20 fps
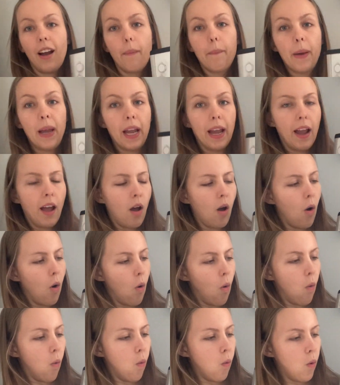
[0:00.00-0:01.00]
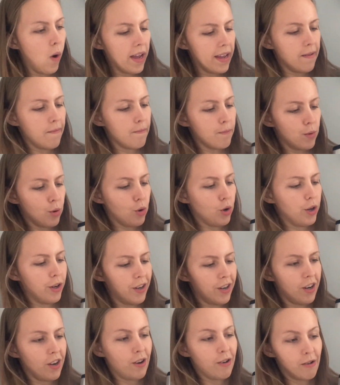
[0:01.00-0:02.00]
My
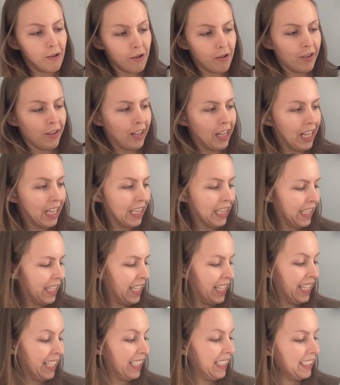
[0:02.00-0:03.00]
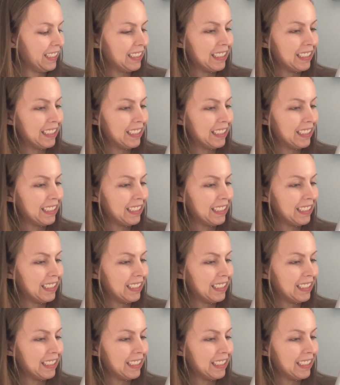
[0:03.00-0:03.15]
whiteboard all clean.